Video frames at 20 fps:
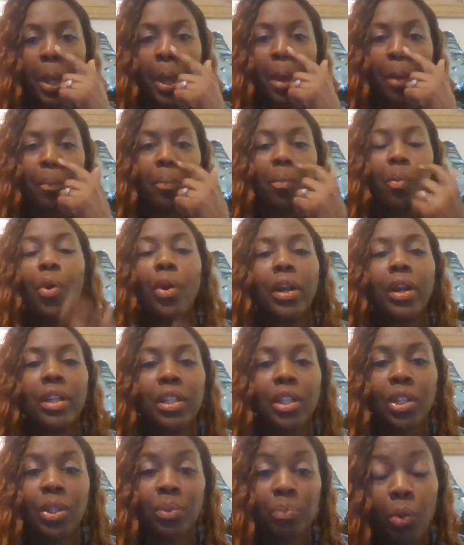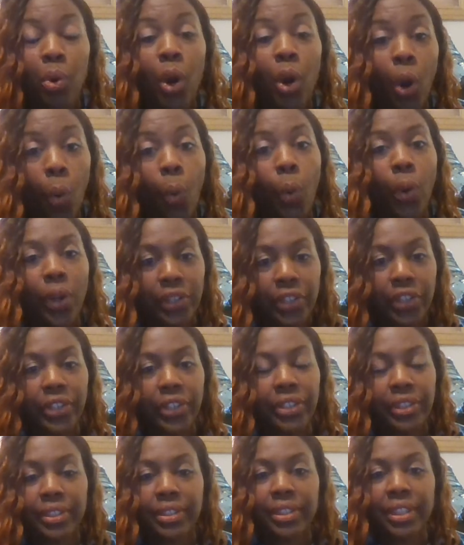more
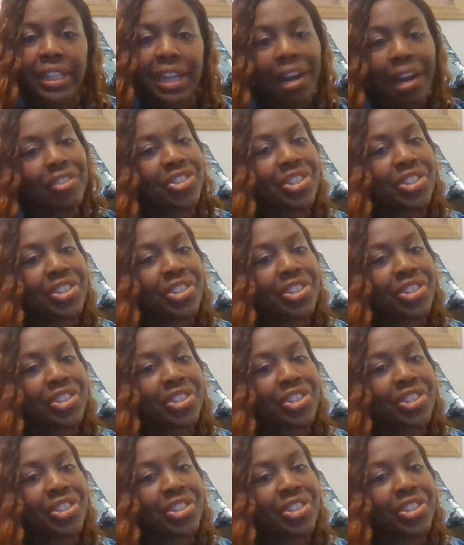order in our